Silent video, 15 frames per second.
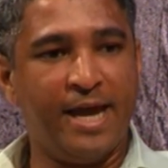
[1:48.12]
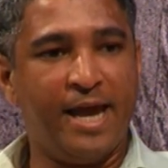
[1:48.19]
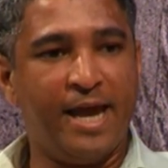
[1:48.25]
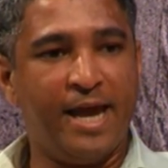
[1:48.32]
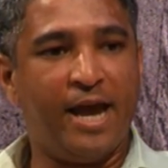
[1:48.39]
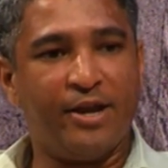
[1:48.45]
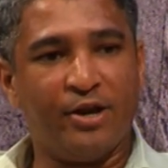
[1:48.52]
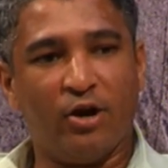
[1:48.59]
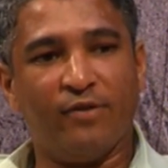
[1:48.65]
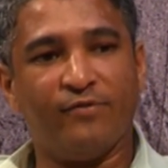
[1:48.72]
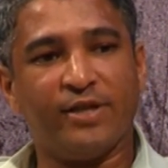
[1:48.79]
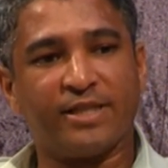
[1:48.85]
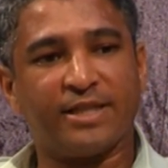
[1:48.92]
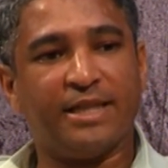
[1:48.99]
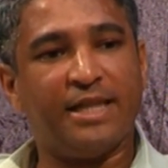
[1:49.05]
And
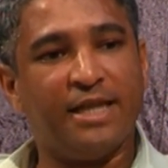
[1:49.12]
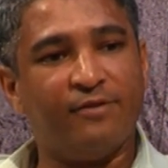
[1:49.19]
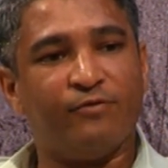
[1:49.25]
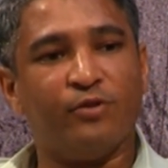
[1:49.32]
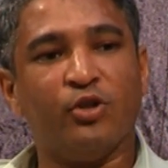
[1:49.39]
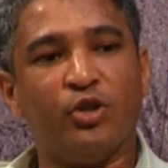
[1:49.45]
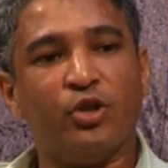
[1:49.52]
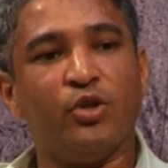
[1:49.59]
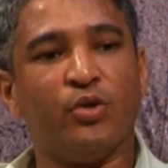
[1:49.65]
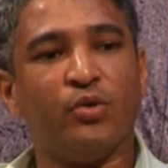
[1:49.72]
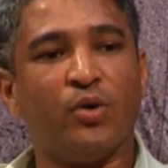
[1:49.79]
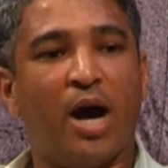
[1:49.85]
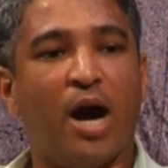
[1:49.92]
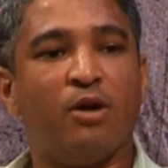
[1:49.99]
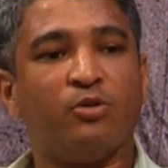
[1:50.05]
obviously, if you knew
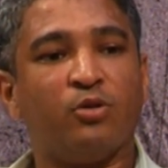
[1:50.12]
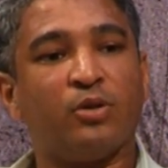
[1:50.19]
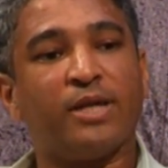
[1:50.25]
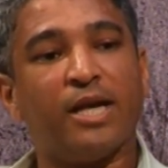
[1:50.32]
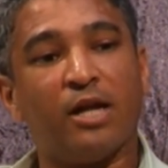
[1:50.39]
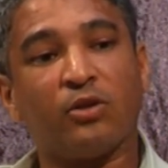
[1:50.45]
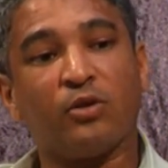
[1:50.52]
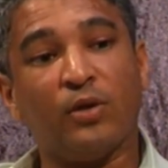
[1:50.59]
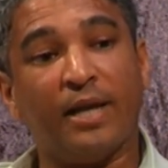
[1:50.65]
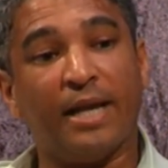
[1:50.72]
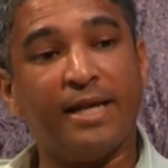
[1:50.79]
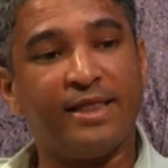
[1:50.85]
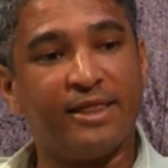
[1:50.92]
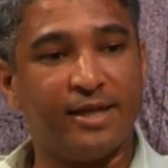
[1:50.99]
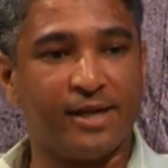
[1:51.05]
how to
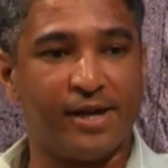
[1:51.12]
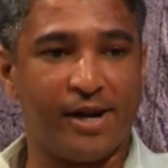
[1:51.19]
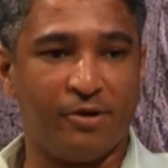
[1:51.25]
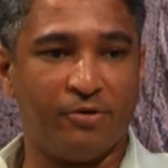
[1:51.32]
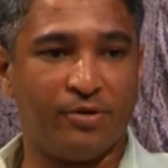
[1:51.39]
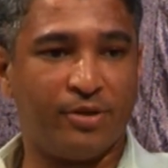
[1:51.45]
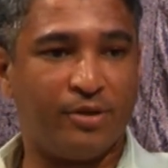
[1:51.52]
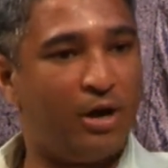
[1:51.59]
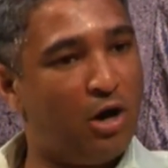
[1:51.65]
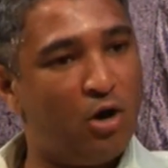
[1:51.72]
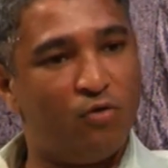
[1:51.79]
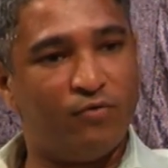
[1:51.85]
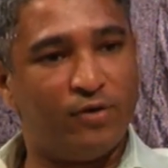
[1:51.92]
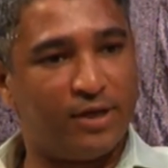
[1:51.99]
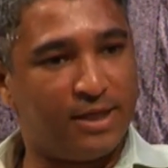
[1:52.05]
calculate the growth
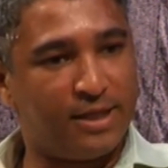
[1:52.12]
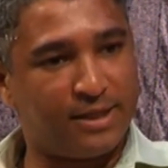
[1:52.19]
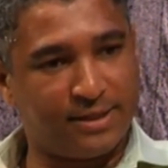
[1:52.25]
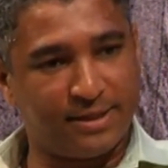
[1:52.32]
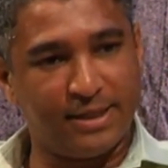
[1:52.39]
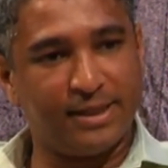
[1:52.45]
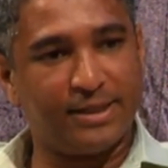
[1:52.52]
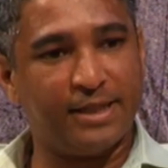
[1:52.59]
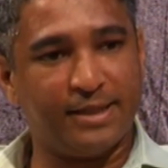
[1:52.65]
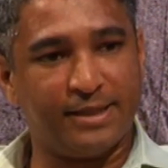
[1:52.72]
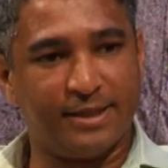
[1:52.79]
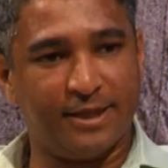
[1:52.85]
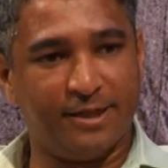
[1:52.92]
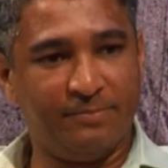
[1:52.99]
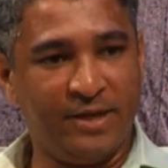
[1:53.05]
over a certain
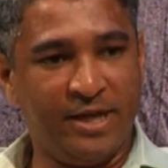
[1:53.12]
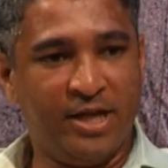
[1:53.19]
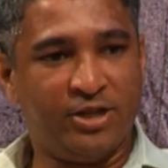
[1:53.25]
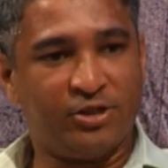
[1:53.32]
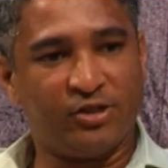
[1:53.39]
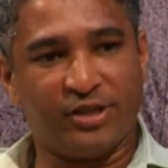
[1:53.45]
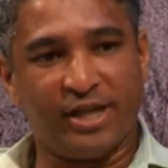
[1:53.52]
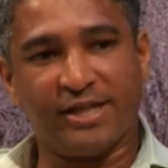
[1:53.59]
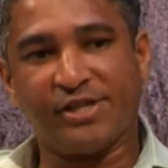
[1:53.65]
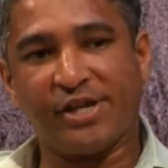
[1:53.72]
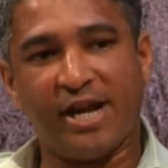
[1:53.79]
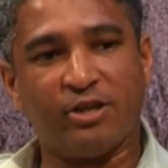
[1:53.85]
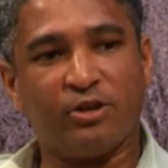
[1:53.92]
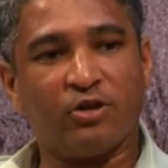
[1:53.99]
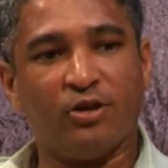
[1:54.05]
term, so they try
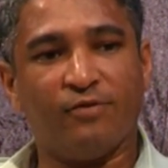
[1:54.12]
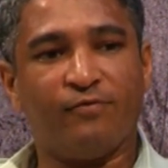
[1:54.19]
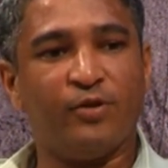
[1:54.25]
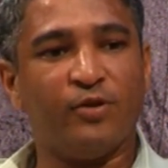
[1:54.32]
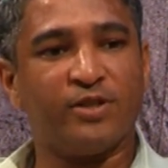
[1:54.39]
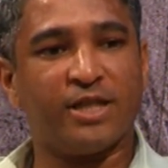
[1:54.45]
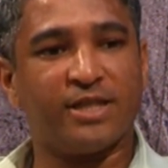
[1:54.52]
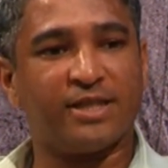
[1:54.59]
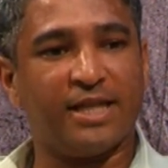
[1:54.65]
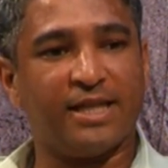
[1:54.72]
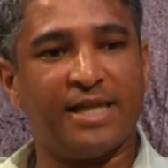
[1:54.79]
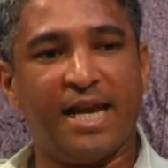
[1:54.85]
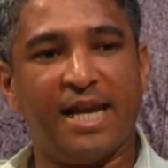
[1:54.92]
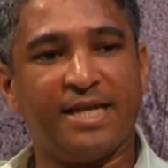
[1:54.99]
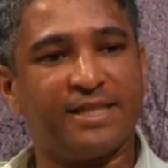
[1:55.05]
to confuse us. They
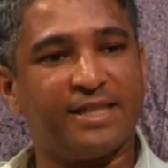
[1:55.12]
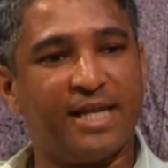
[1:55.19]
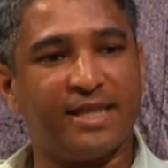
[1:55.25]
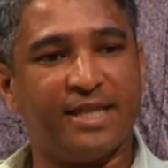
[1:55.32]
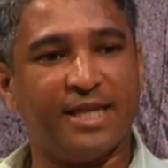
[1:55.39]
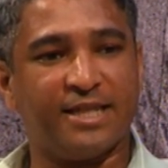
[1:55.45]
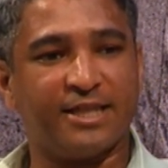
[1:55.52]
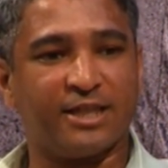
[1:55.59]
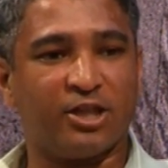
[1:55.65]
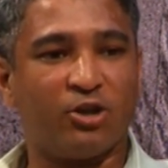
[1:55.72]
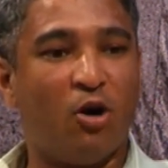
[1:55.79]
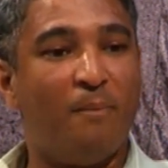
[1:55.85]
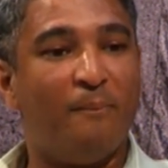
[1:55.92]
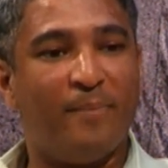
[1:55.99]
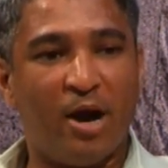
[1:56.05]
tell us that there's a
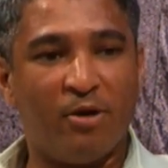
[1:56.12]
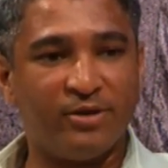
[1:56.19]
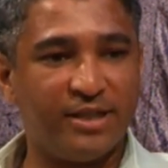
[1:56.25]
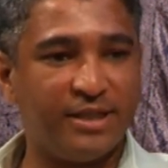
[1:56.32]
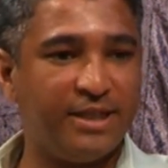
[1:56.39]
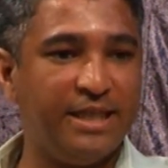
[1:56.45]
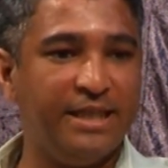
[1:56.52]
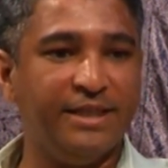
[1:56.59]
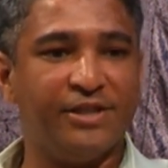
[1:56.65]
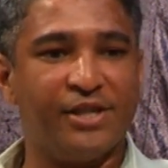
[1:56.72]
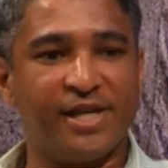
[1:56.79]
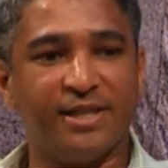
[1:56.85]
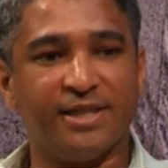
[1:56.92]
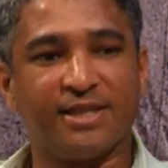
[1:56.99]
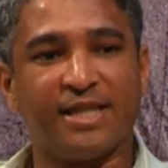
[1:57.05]
compounded
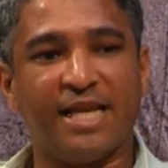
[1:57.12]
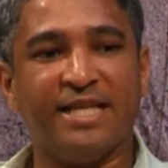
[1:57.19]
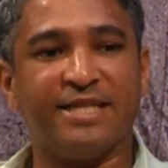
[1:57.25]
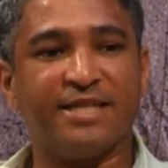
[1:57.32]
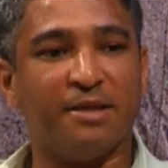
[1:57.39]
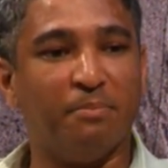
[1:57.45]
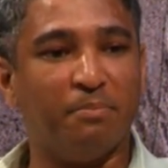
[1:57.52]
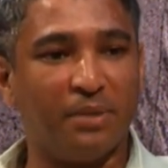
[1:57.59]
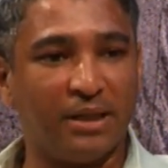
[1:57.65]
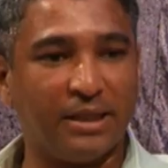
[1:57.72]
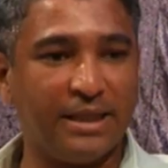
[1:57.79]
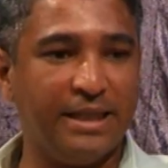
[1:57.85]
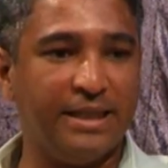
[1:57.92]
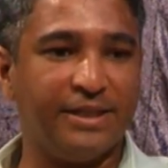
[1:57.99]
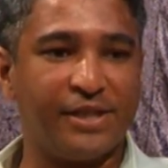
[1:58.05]
interest and simple
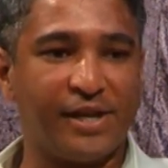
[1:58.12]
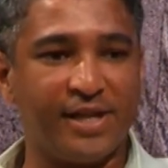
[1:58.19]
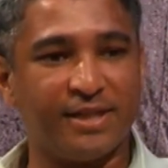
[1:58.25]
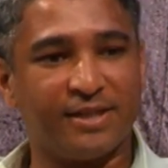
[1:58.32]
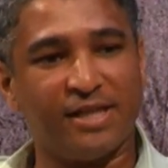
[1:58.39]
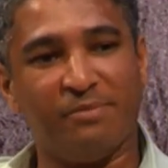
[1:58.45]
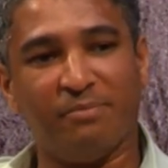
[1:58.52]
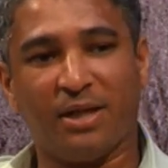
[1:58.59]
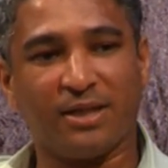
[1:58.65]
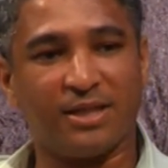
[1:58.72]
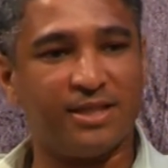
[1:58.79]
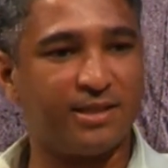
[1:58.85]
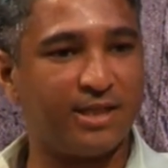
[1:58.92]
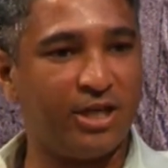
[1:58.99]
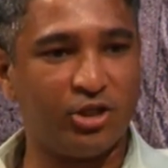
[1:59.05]
interest and
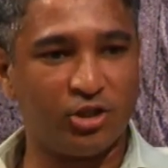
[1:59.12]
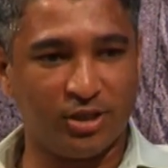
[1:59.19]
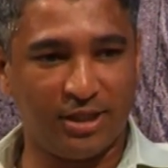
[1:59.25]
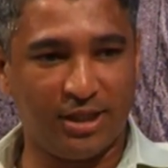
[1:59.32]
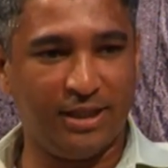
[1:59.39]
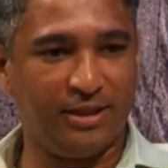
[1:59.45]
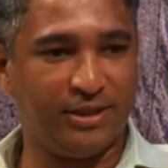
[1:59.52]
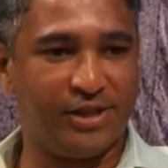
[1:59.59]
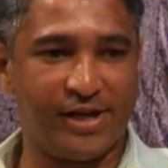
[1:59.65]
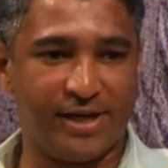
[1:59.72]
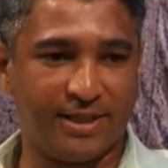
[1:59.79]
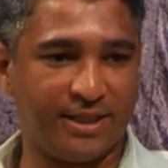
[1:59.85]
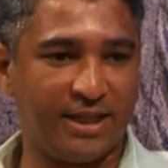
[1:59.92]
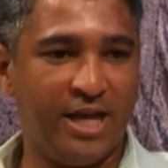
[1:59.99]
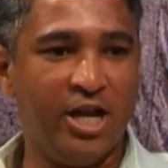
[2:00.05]
multiplication
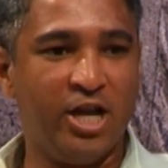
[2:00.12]
interest.